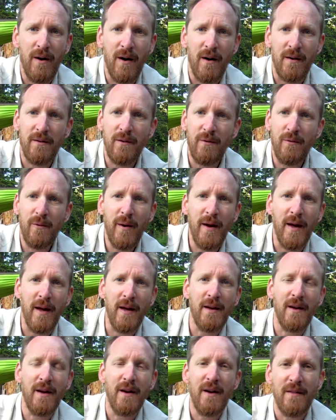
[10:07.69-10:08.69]
on, go
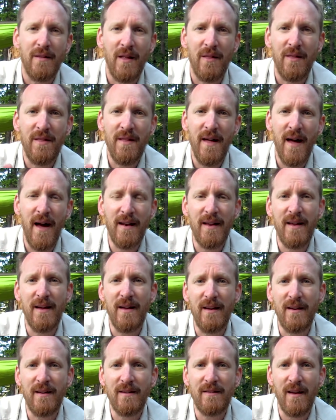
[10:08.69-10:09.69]
away. Then that
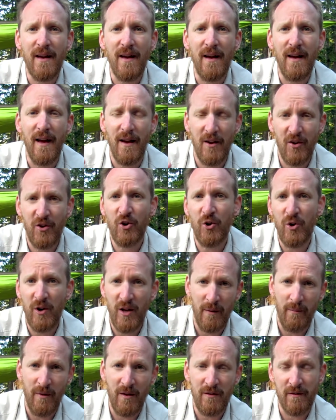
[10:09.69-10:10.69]
is a good
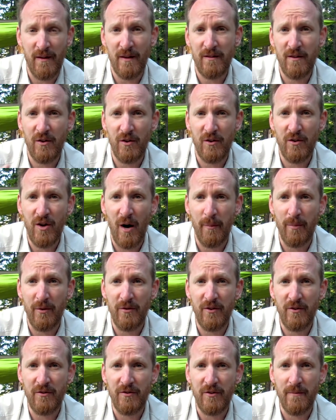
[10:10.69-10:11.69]
image and that's a good
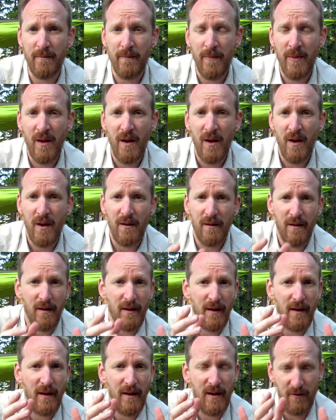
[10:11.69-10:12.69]
composition.
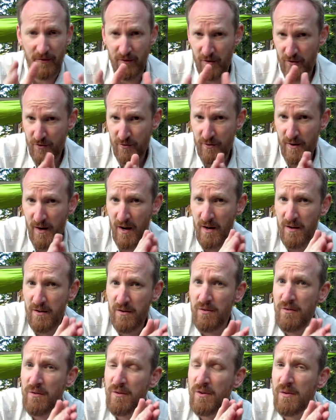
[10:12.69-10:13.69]
If you're trying
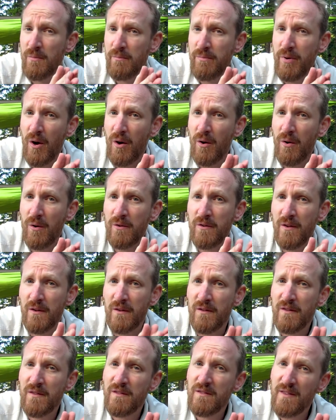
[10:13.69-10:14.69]
to compose
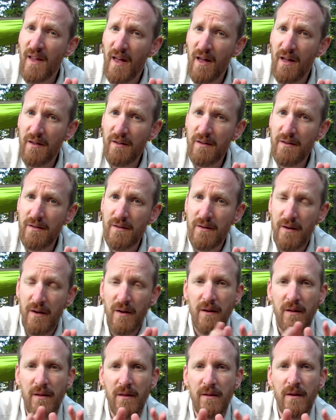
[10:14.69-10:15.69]
and sell,
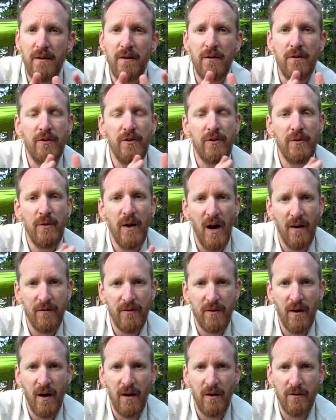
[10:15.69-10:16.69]
then you do have
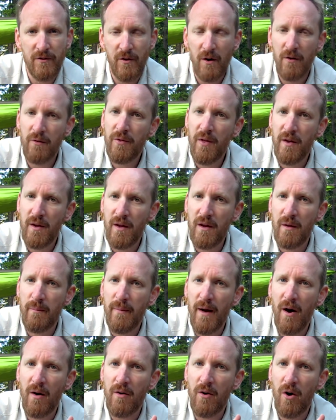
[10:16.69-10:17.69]
to kind of start thinking
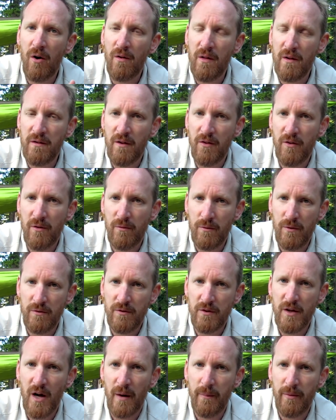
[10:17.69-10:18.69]
about all these other
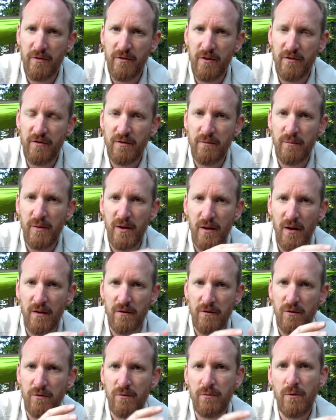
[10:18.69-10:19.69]
rules of composition,
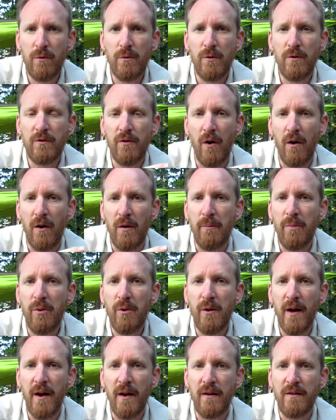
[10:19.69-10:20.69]
because those rules are in
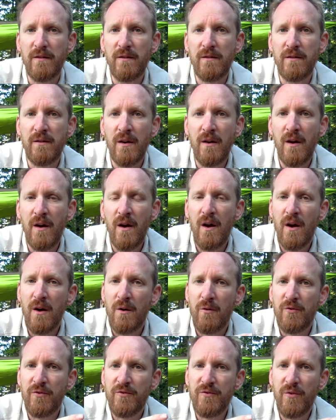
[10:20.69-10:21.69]
place
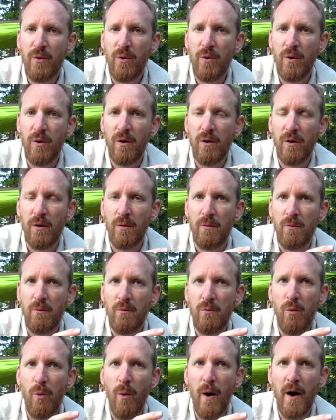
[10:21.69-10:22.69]
for
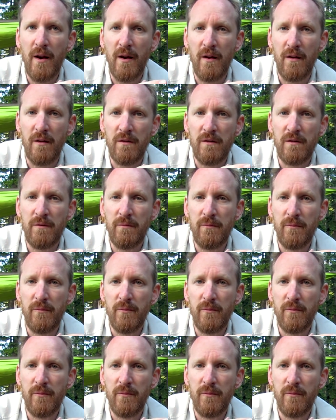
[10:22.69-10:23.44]
what is